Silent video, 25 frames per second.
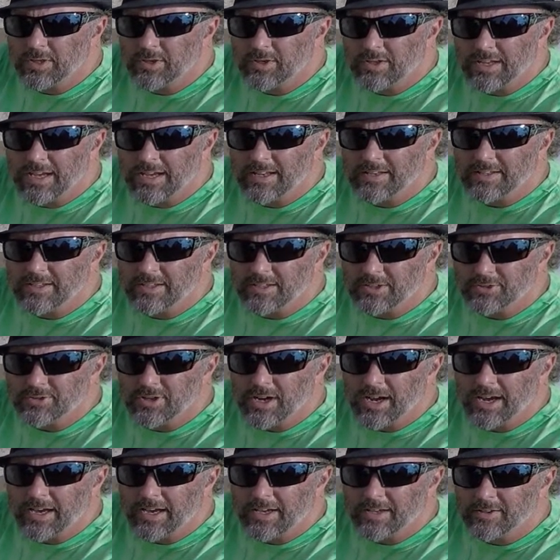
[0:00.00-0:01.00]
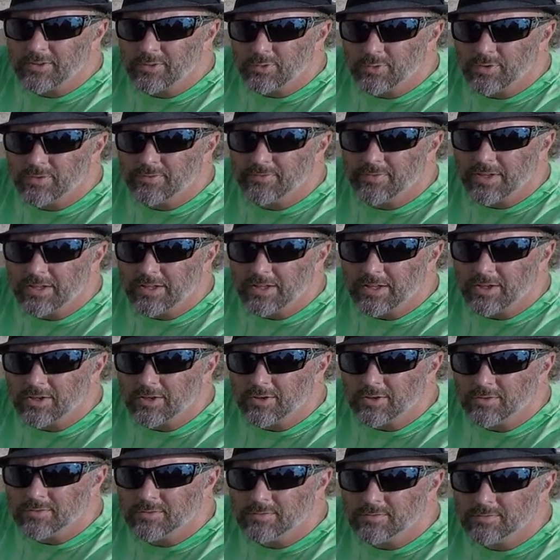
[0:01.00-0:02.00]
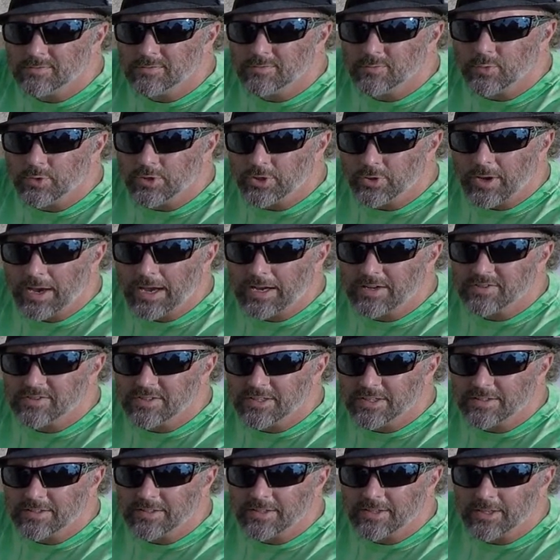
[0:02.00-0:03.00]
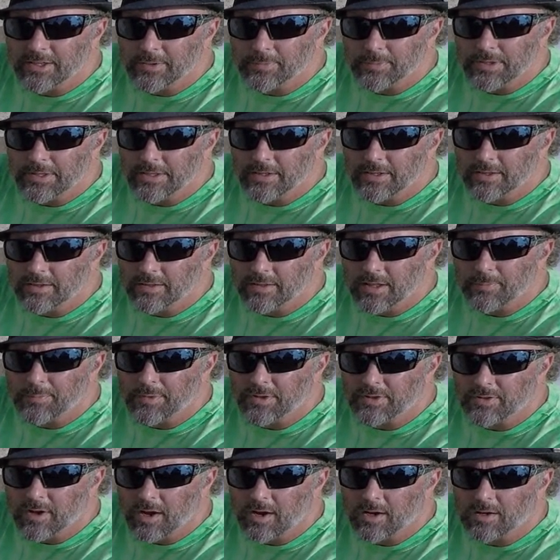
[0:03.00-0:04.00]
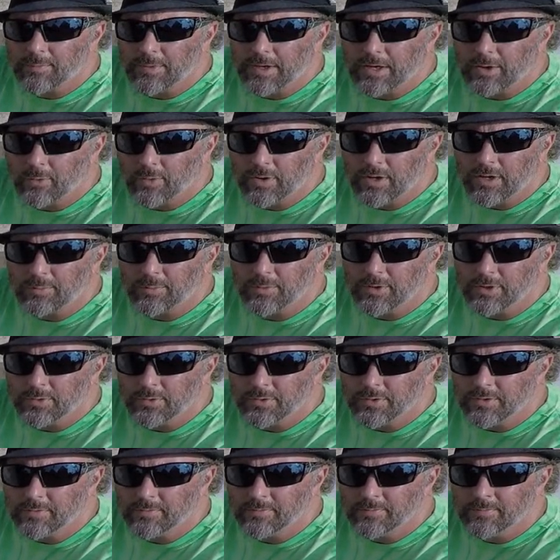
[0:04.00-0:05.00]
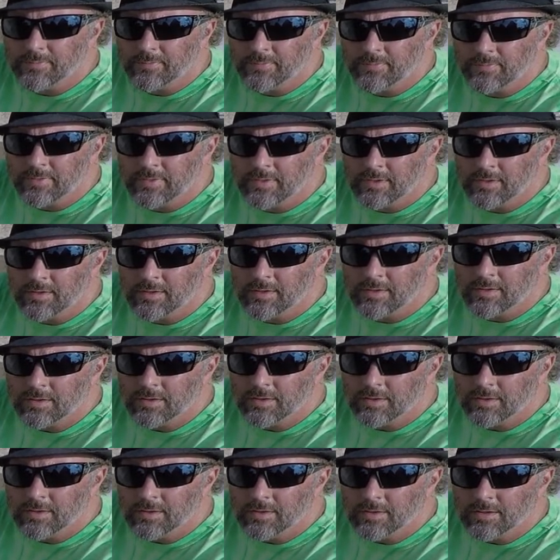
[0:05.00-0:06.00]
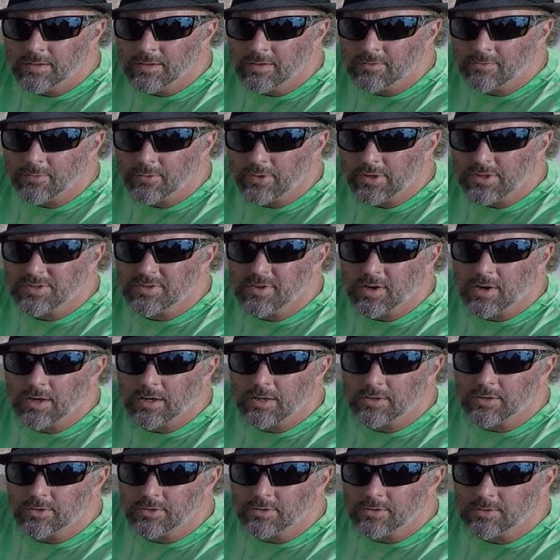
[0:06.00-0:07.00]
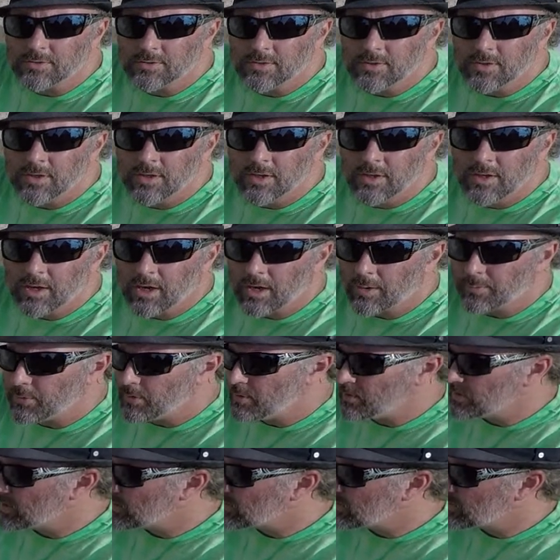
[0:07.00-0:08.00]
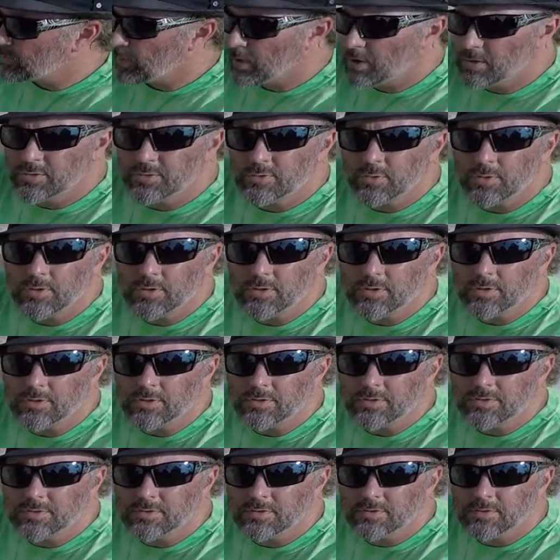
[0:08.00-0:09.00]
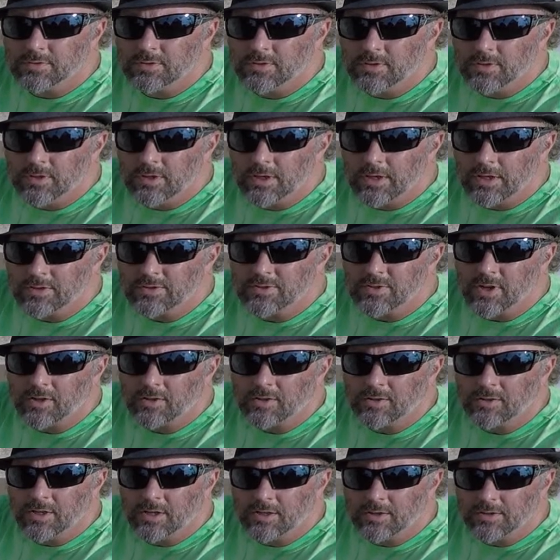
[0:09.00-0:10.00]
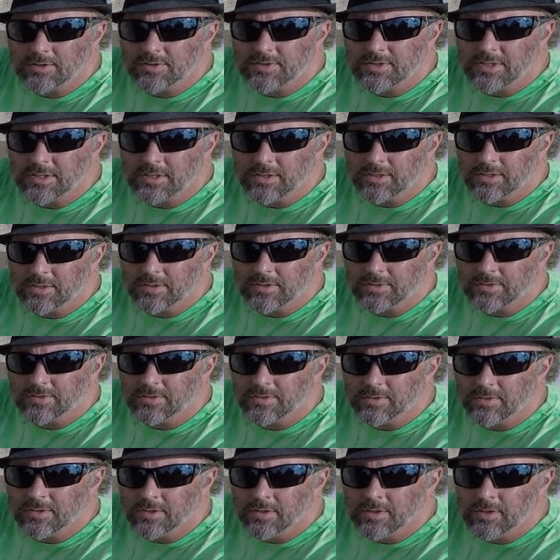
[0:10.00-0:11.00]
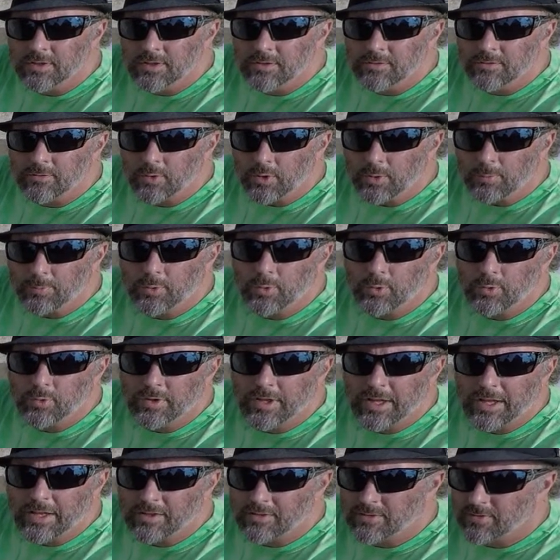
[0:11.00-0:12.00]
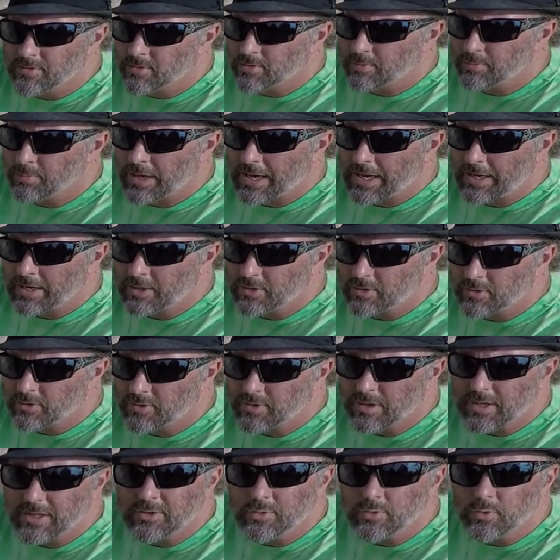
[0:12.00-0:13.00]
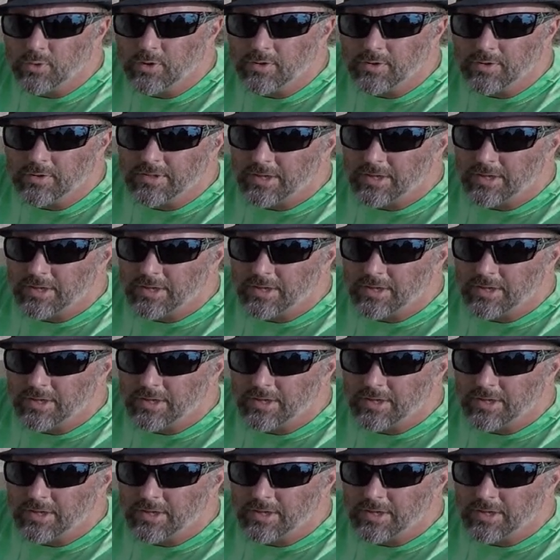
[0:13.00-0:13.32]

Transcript: a good idea to try doing a video where you actually get to hear me and let me talk about what I'm doing. For this article, I'm using sponge rollers and solid color sealers for pool decks and patios that I do all the